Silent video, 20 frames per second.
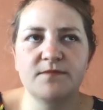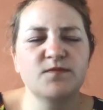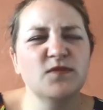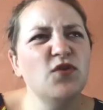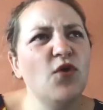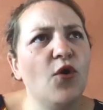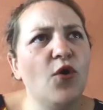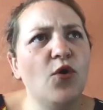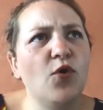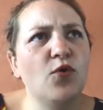
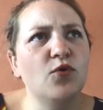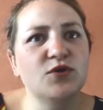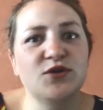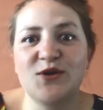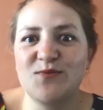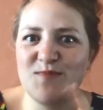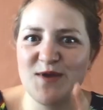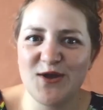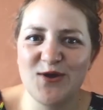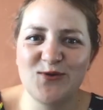a
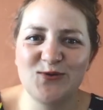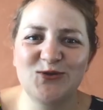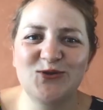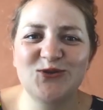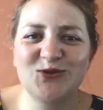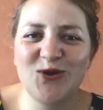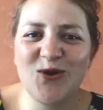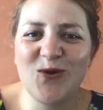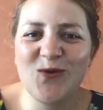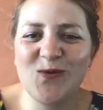big old
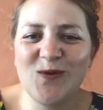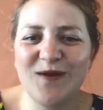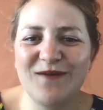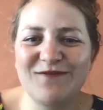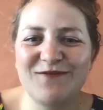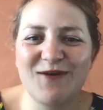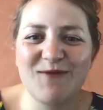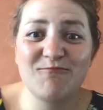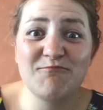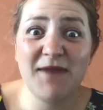shoal
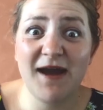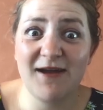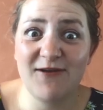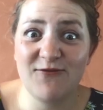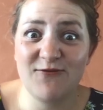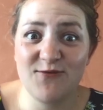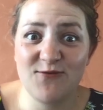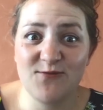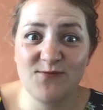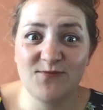of
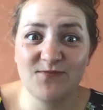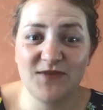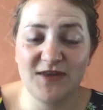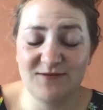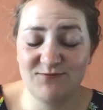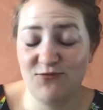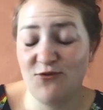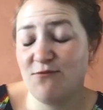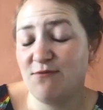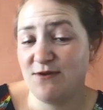mackerel. That's
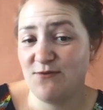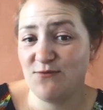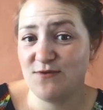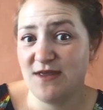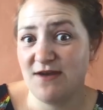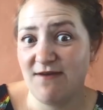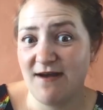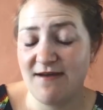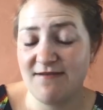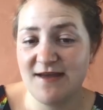probably what
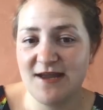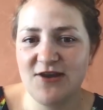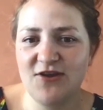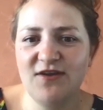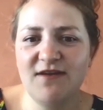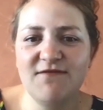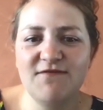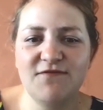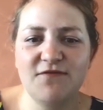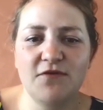they're out there
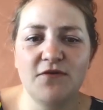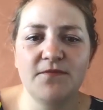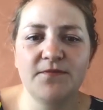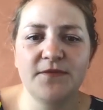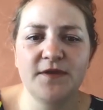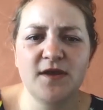looking for.